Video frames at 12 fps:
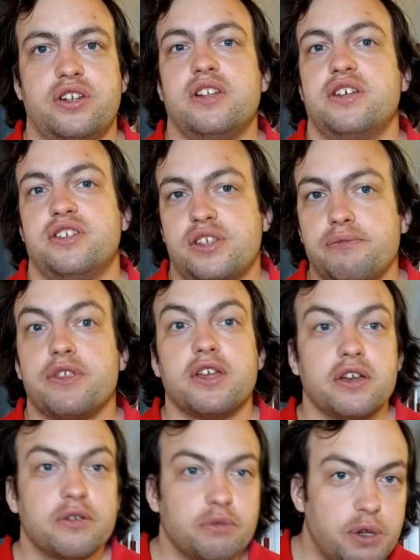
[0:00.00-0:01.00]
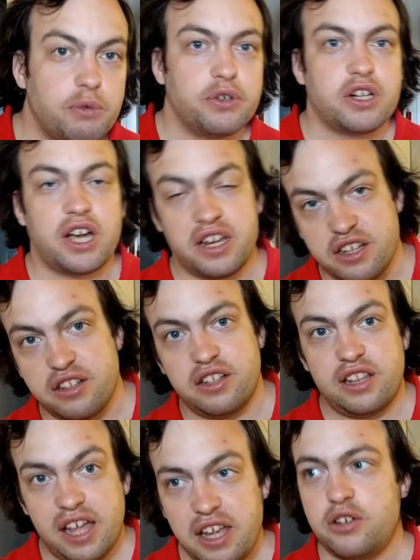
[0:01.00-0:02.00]
is something we would ideally
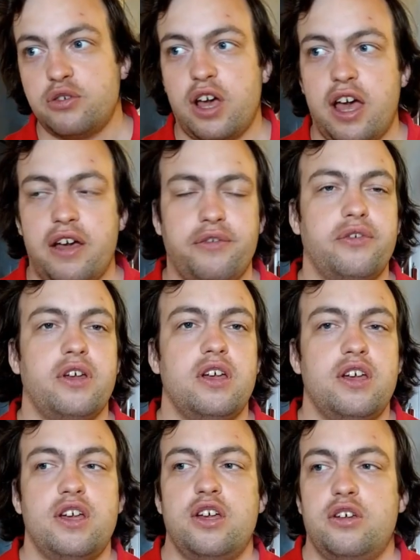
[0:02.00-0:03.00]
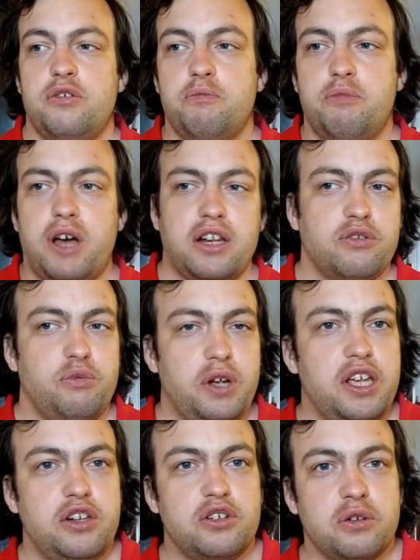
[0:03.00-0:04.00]
like to have, but
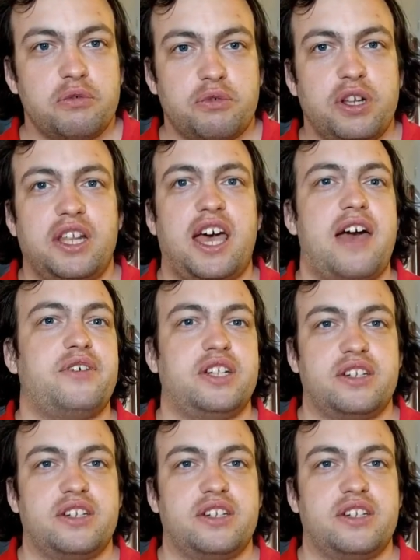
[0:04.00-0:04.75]
we don't really have it.